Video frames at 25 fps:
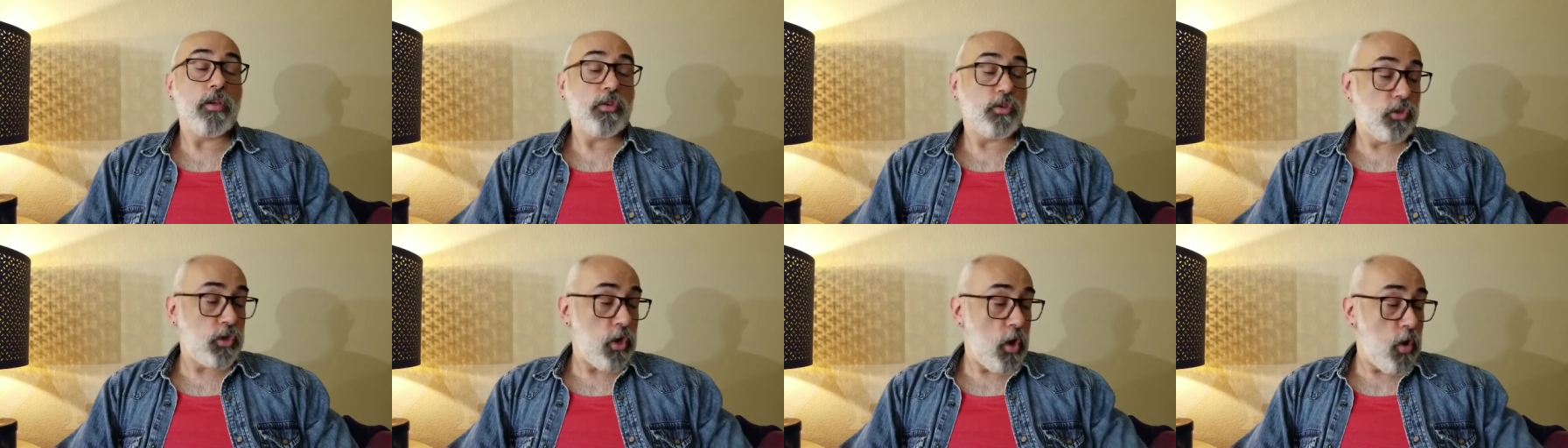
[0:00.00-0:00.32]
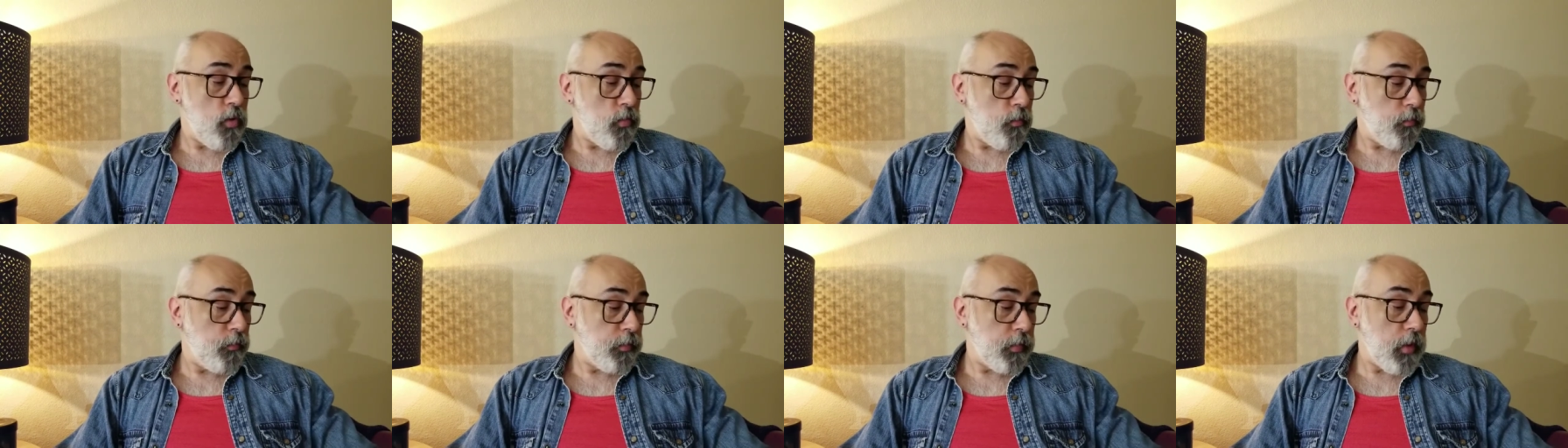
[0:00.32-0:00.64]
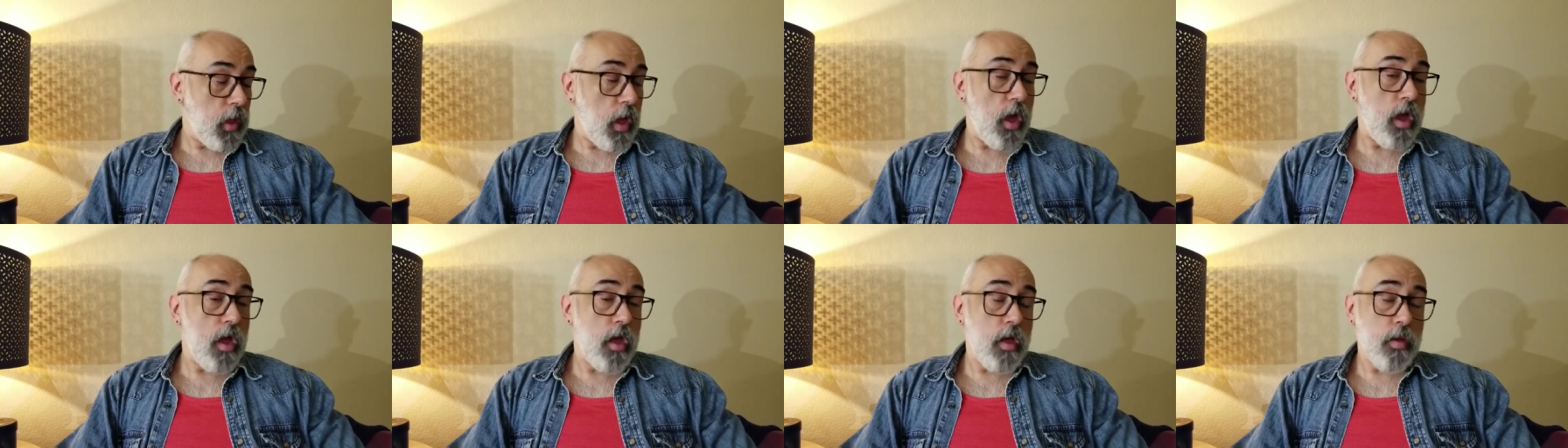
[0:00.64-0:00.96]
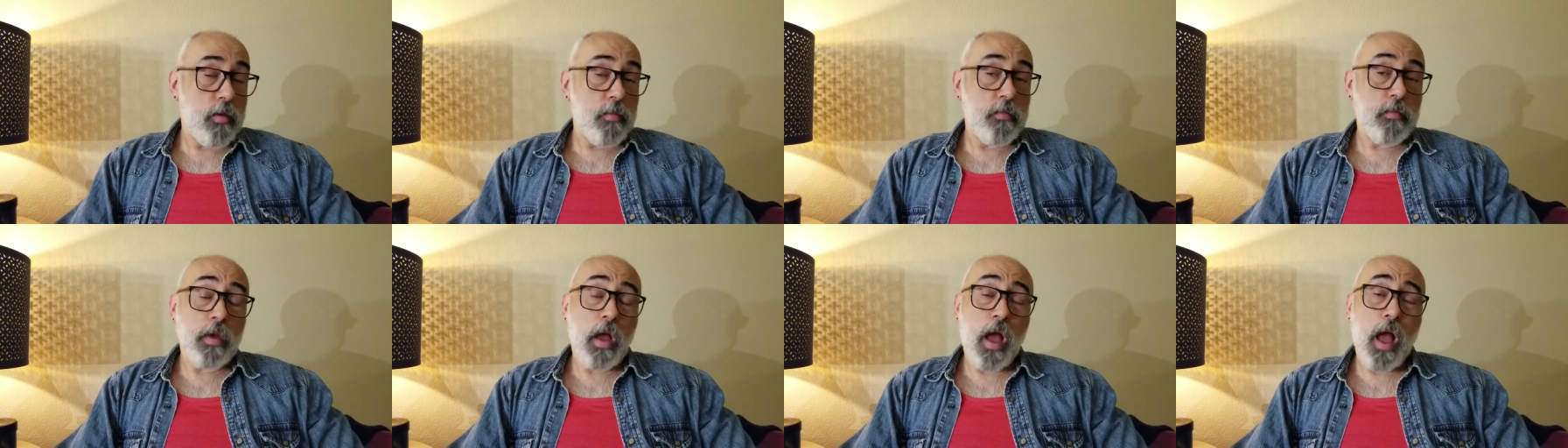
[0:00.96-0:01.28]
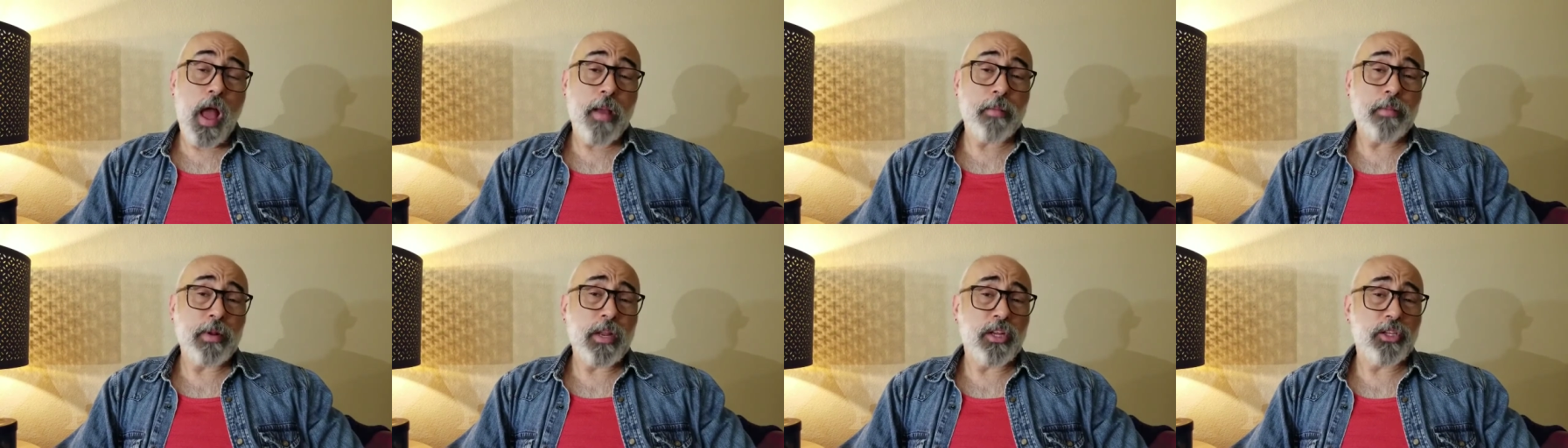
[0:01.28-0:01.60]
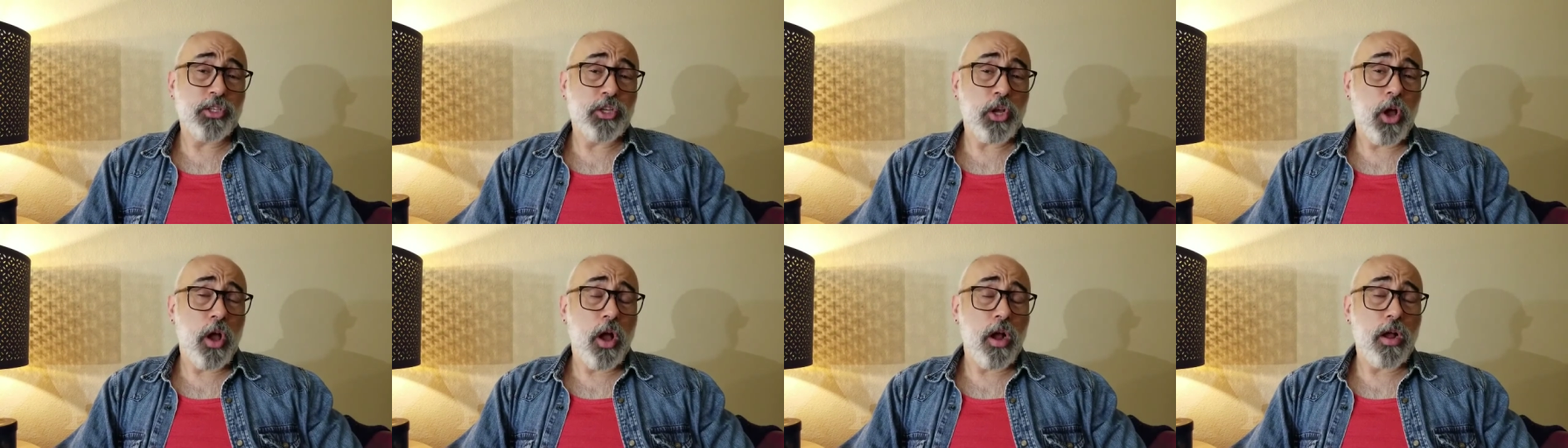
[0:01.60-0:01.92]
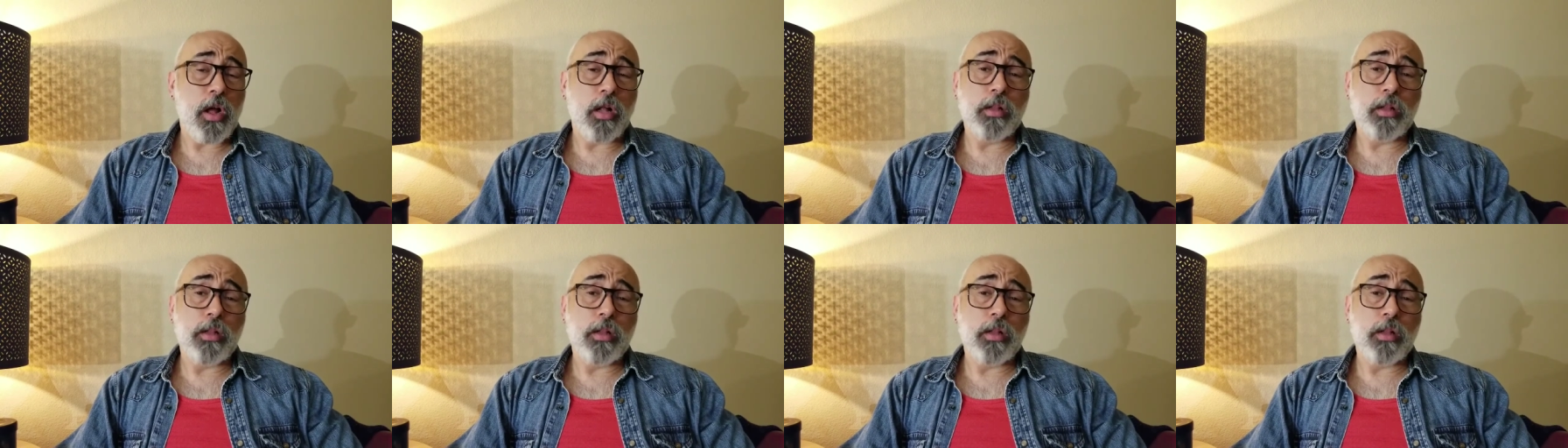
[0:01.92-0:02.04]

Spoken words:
going to talk